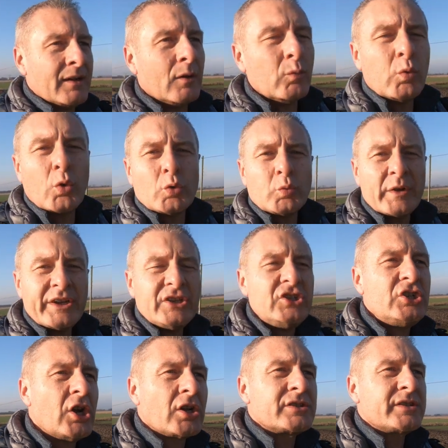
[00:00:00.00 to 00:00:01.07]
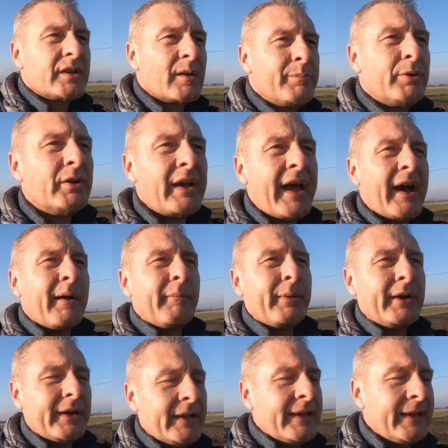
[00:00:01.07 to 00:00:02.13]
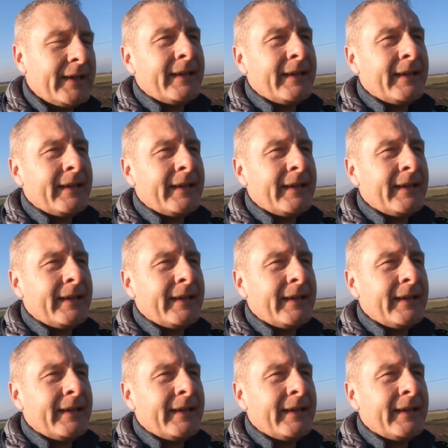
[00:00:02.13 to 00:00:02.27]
award-winning shots that I put out, but